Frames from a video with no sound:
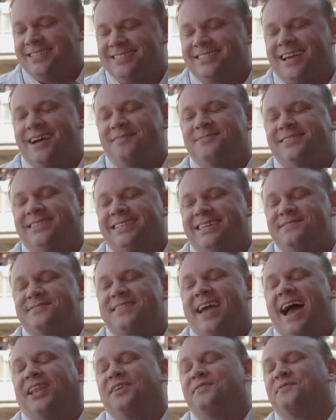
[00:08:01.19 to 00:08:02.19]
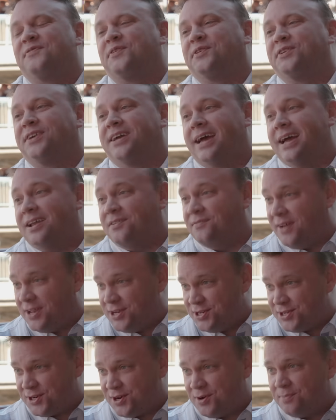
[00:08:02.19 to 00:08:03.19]
it's time to leave California
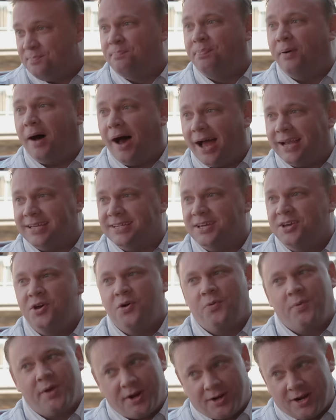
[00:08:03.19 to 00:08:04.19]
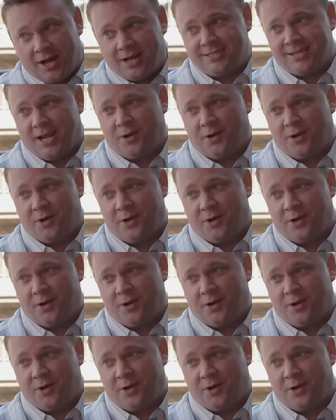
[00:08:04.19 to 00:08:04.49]
Adventure, but we are not